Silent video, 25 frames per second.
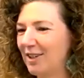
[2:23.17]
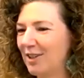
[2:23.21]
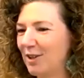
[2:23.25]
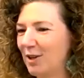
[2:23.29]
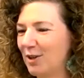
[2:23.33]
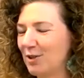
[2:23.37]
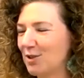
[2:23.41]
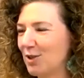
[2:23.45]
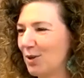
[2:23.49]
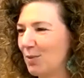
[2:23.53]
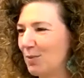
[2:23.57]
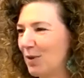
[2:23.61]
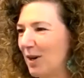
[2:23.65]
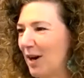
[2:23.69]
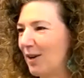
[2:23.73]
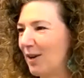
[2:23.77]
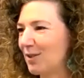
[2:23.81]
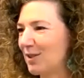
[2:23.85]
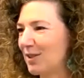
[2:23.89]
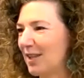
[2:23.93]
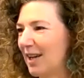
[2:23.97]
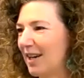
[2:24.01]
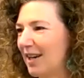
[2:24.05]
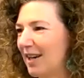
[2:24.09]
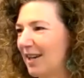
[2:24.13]
go somewhere
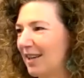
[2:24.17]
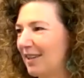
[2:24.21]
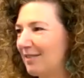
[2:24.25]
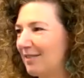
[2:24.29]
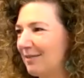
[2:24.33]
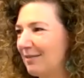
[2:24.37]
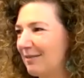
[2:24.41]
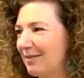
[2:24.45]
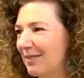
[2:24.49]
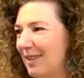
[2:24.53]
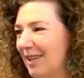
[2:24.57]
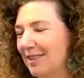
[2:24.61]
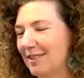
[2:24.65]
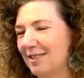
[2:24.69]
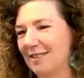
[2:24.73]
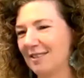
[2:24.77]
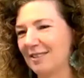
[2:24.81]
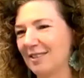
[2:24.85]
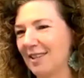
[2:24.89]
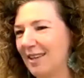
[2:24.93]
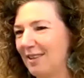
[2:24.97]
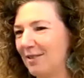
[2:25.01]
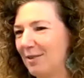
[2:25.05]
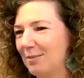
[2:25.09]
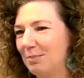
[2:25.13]
outside,
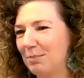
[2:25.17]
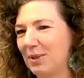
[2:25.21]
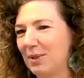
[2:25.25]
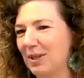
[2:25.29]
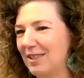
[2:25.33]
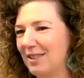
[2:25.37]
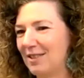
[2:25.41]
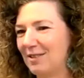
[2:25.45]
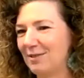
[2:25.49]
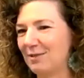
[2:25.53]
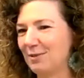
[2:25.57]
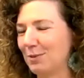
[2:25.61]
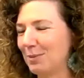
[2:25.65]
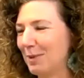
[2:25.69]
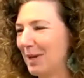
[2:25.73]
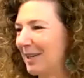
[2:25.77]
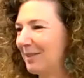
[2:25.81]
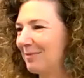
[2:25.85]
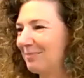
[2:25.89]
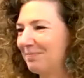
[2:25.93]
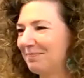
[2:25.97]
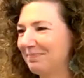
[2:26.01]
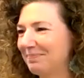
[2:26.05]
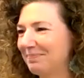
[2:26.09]
that's a place for me.